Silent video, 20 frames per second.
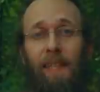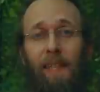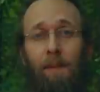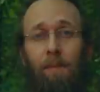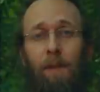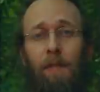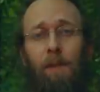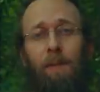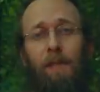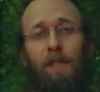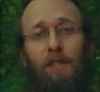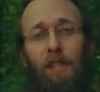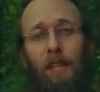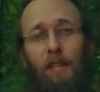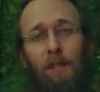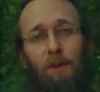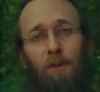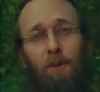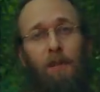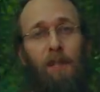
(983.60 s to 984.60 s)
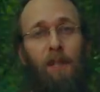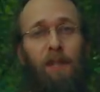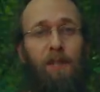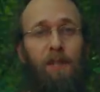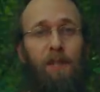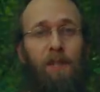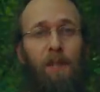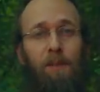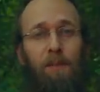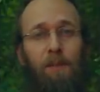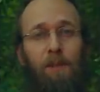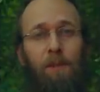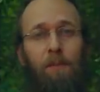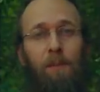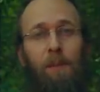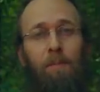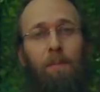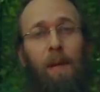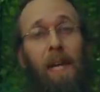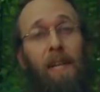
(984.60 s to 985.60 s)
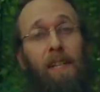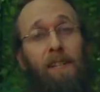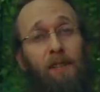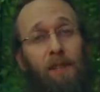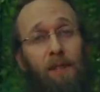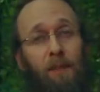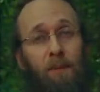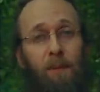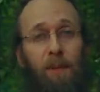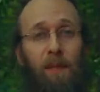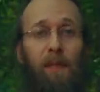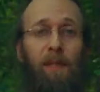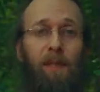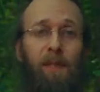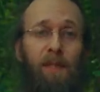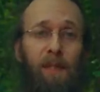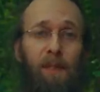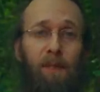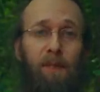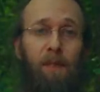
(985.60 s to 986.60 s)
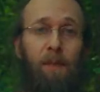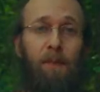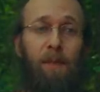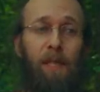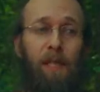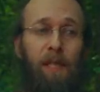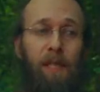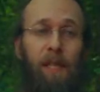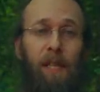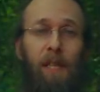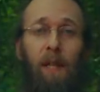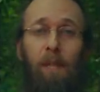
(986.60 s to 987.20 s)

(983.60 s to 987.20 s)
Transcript: but to be gentle with ourselves, to be patient with ourselves, to be